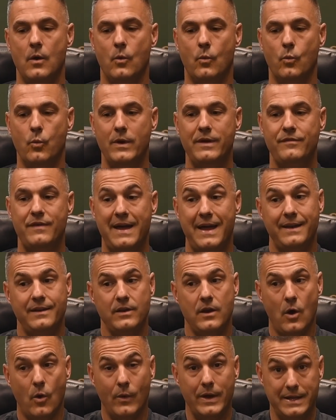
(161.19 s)
We've had
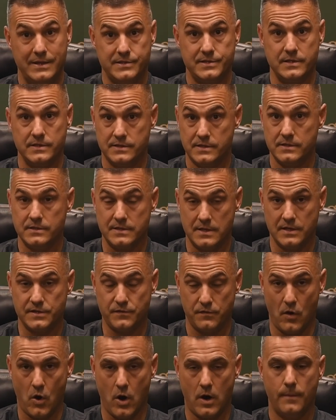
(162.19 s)
no instances thus
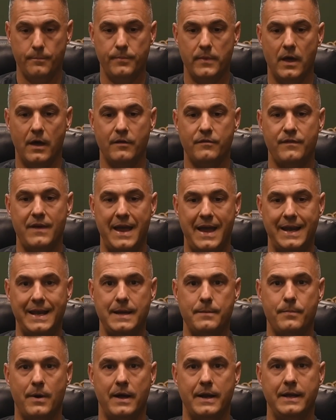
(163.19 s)
far of
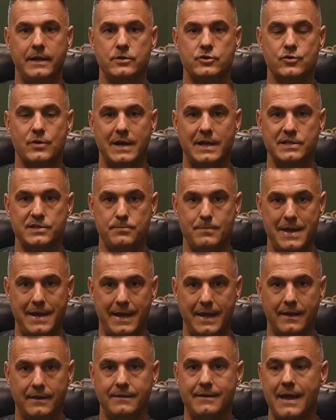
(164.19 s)
anybody
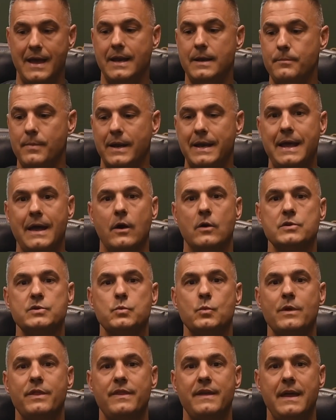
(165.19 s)
transmitting to anybody else
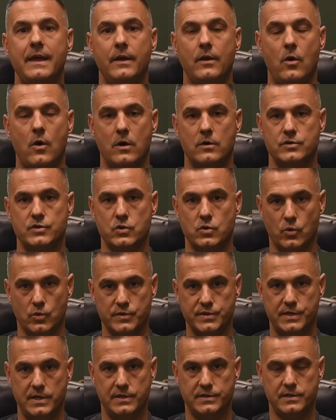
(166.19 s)
within our school
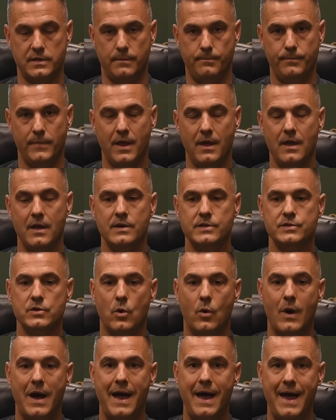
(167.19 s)
system.
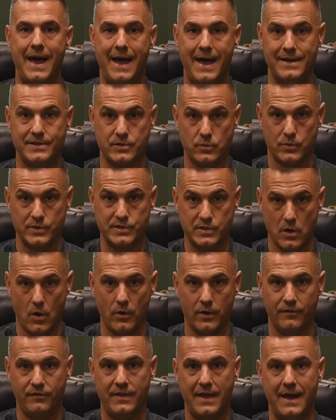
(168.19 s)
So as a
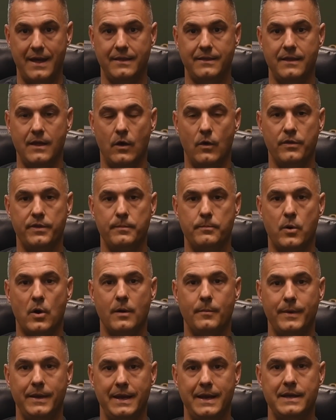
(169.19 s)
result of that, the health
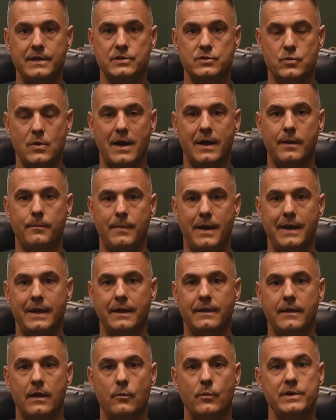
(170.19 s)
department is
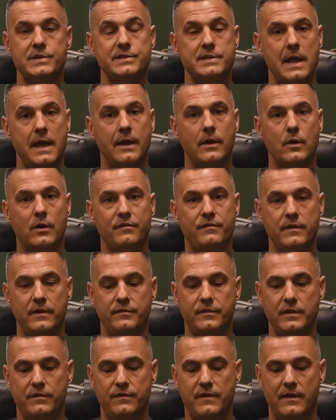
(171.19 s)
recommending that we stay in our
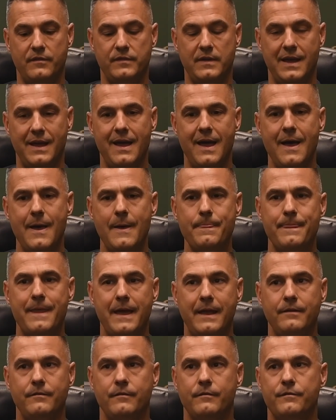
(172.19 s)
50-50.
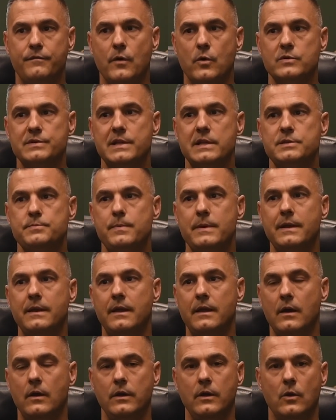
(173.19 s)
And folks, that's been
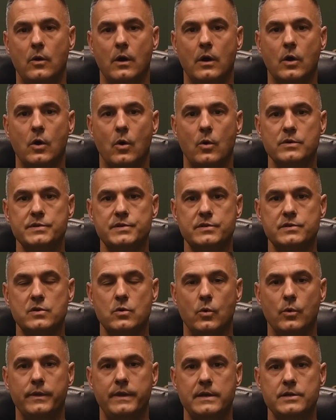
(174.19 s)
our goal as a
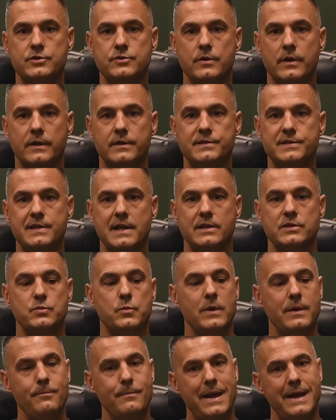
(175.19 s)
school district since
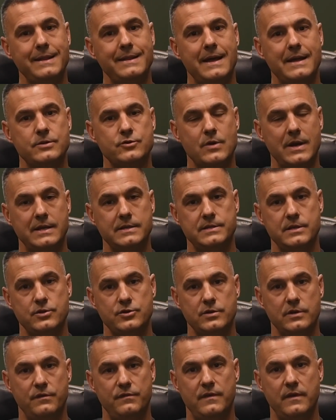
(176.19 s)
we made that
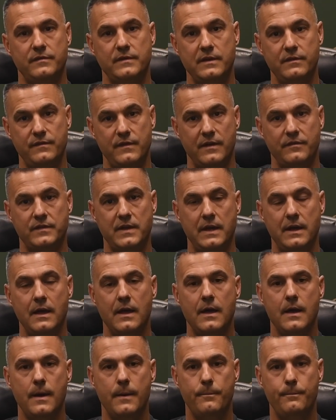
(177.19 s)
transition to 50-50
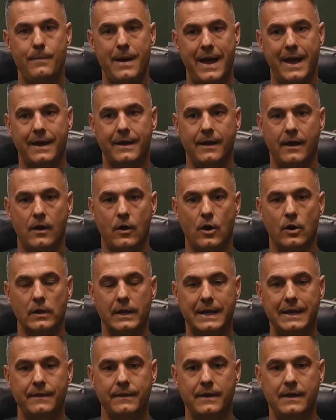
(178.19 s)
back
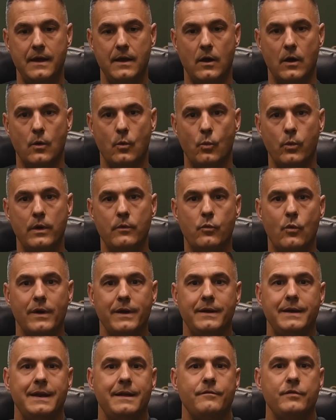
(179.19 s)
early in the year. We
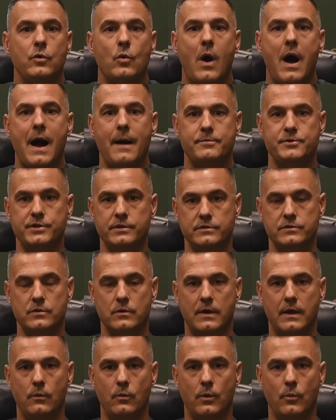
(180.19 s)
wanted to give you options.
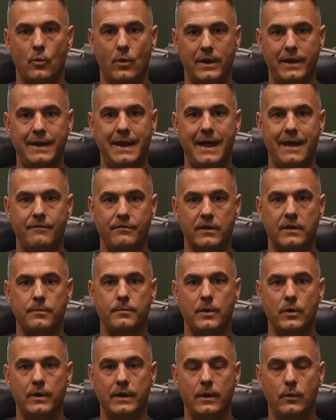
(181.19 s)
Okay, we wanted to have the
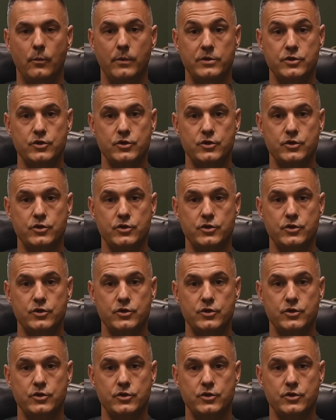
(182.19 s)
community with